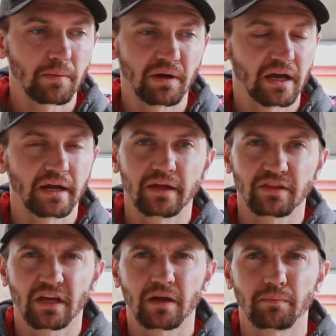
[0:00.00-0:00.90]
by I
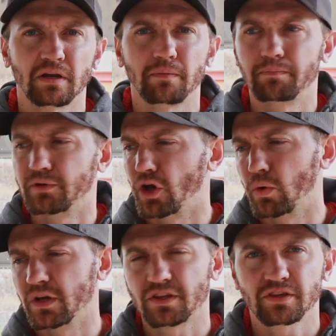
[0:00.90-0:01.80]
think I'm gonna go
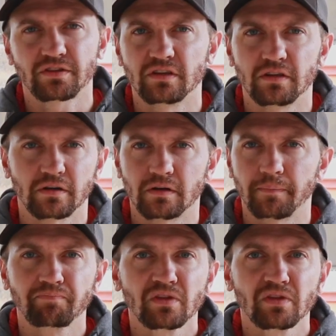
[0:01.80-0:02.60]
with either